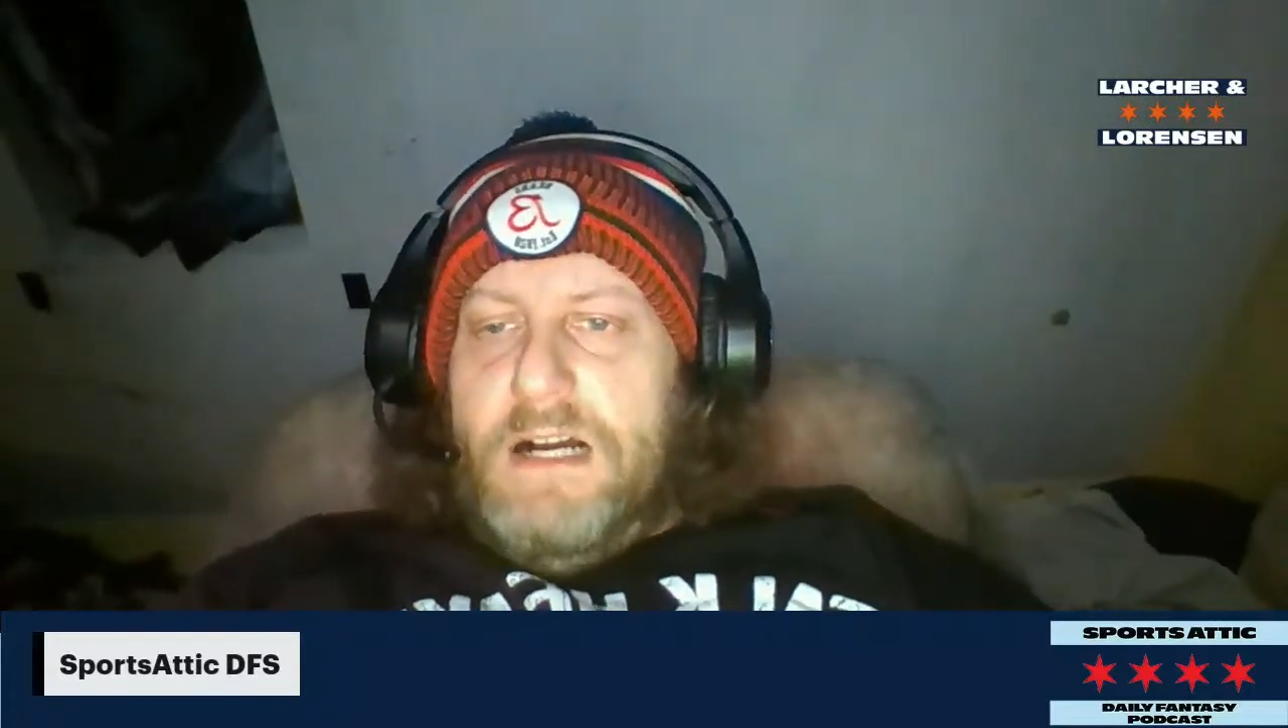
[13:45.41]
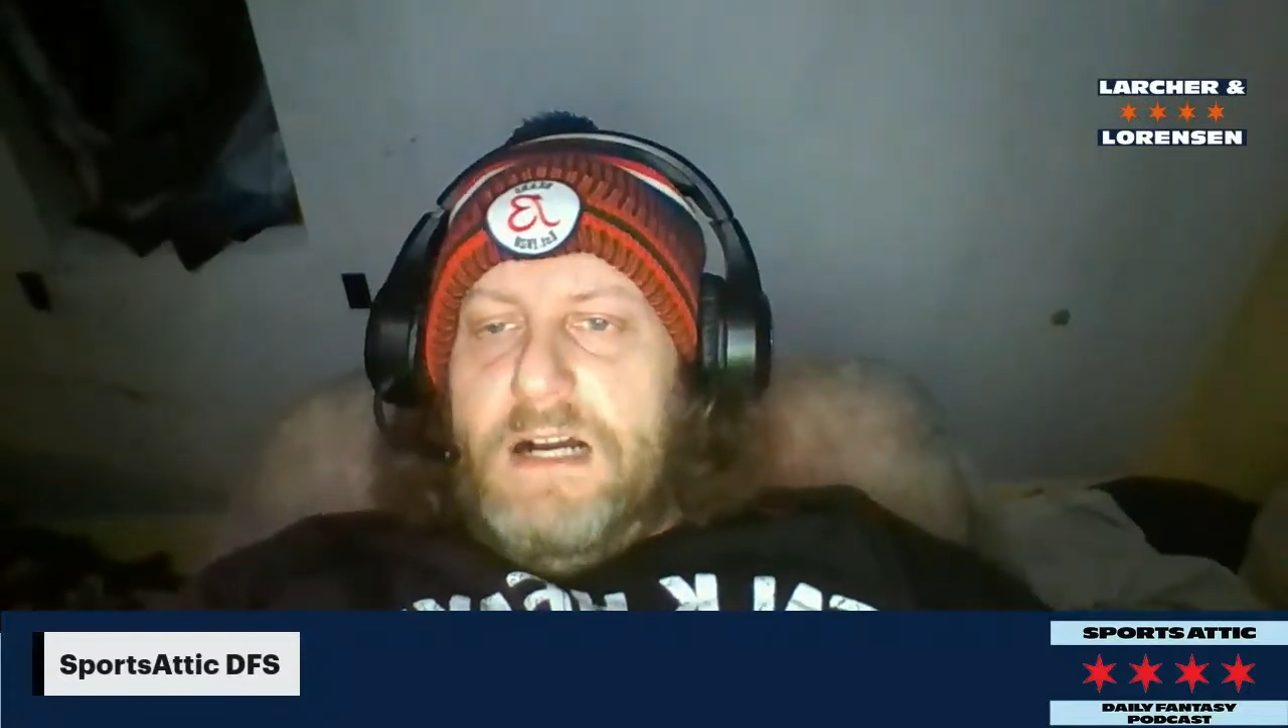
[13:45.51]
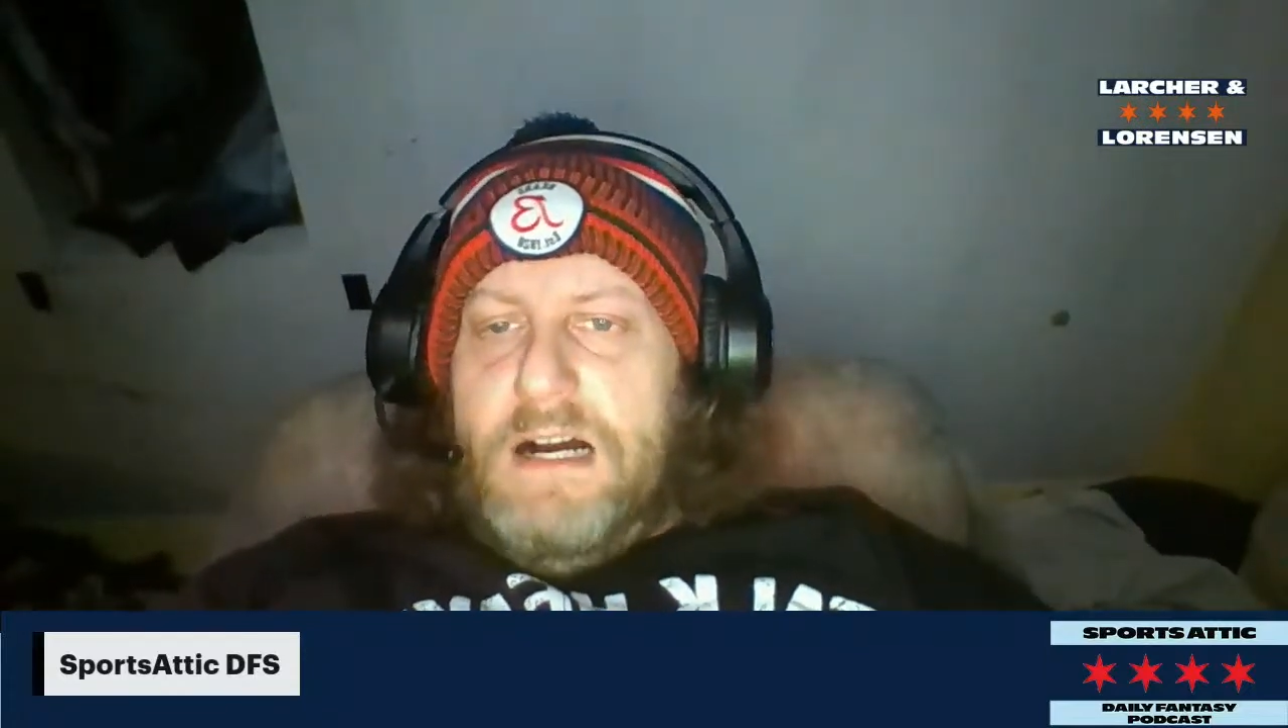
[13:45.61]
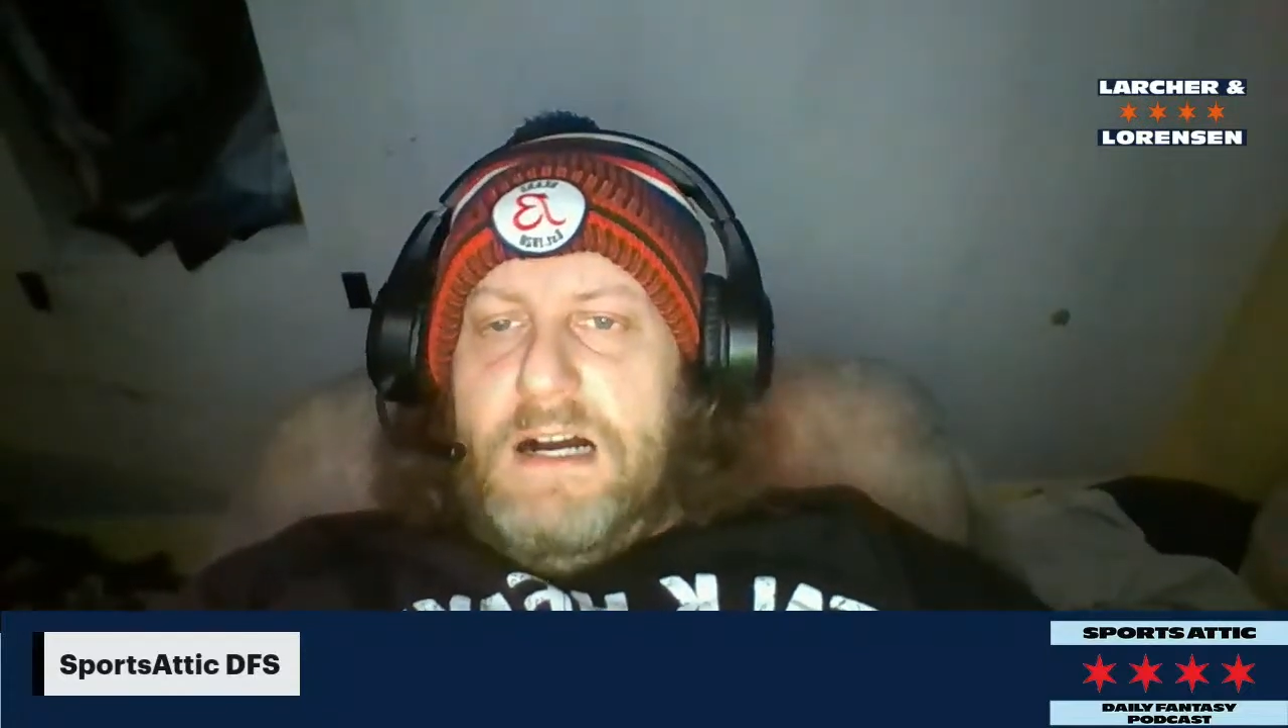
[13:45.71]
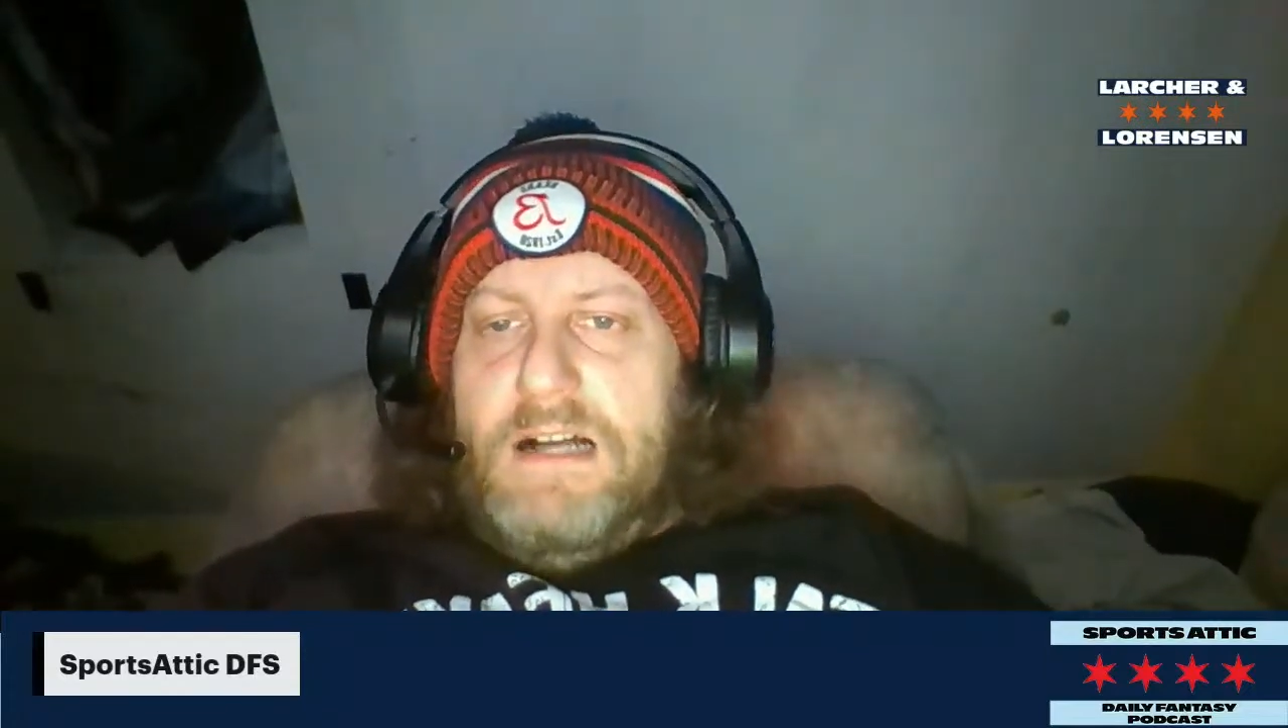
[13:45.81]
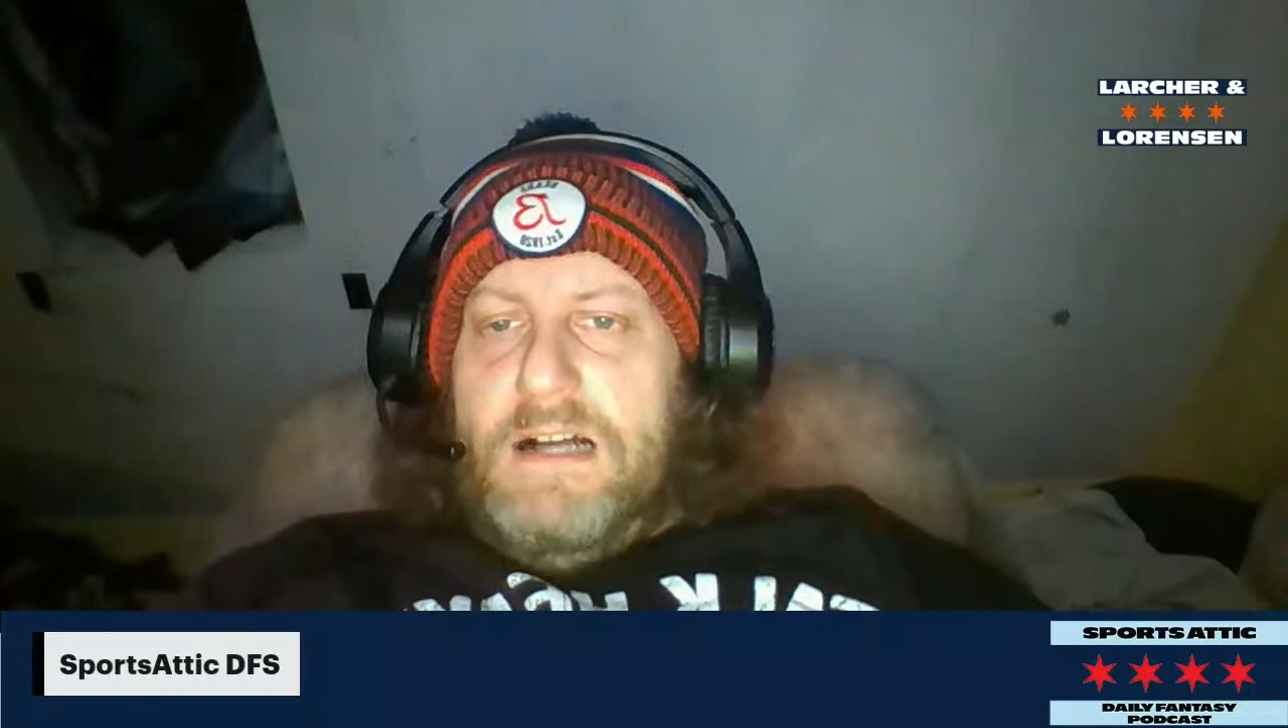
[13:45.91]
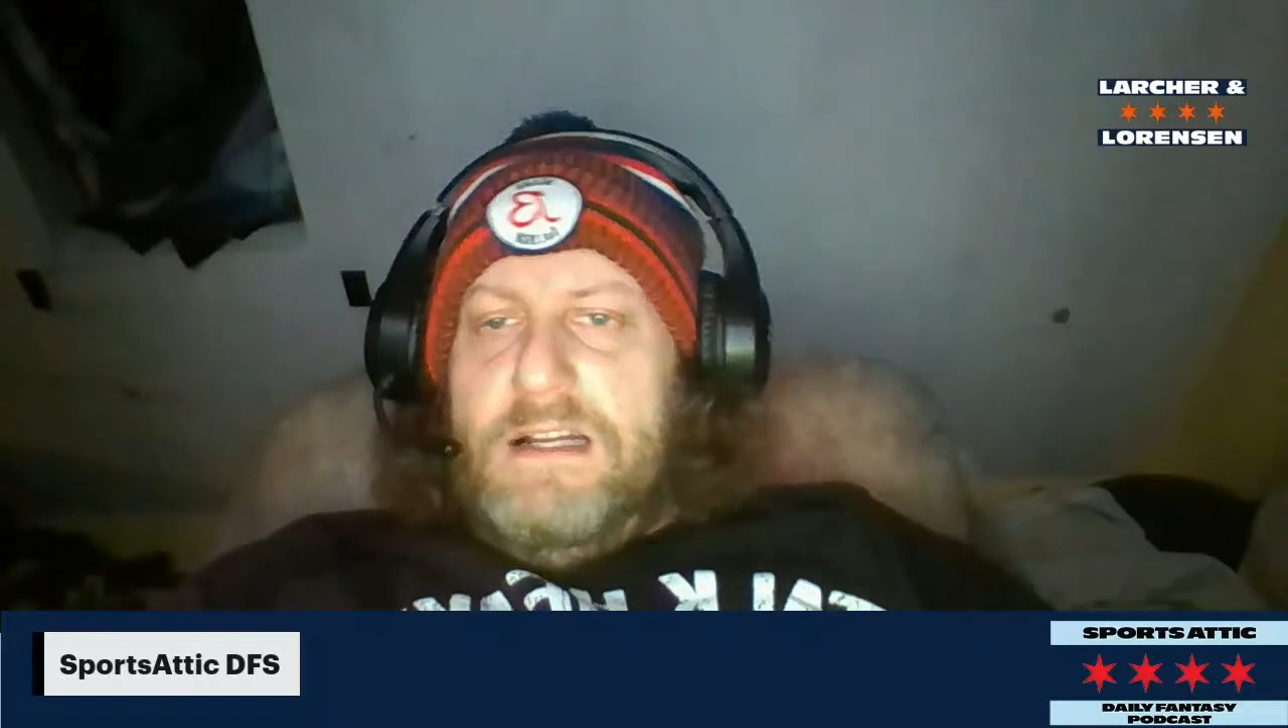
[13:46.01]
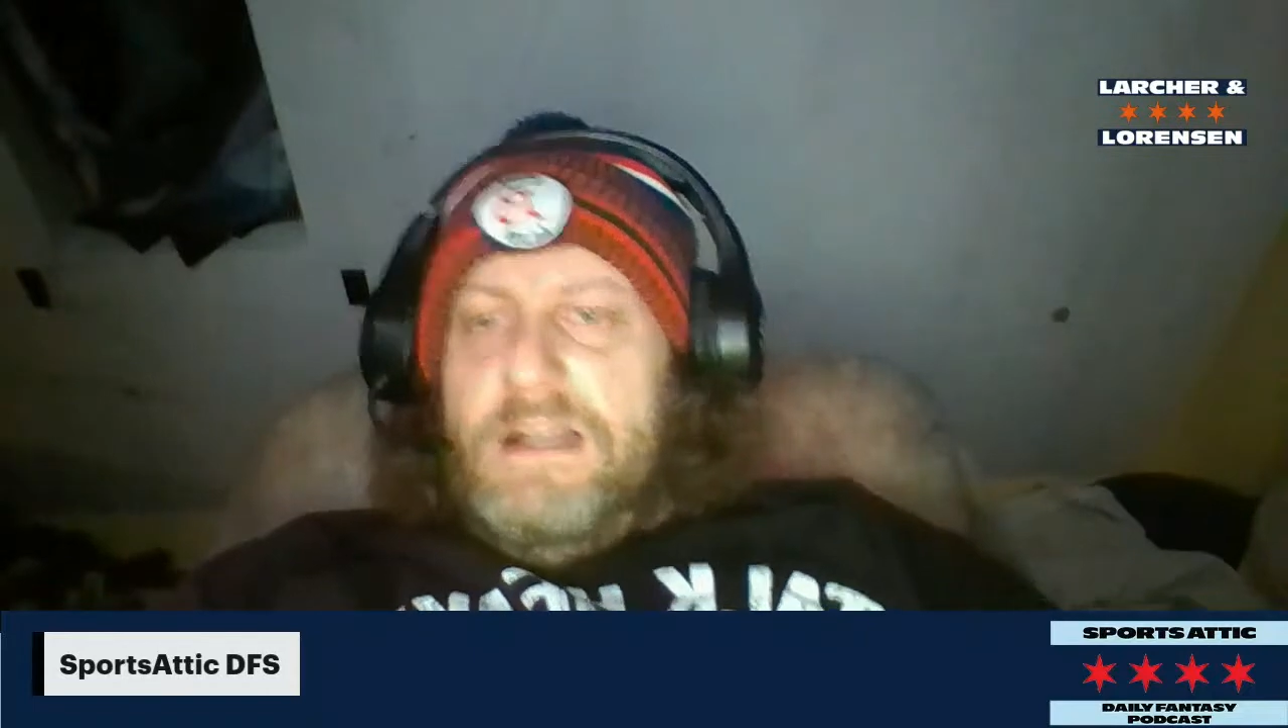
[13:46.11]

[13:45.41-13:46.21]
Uh,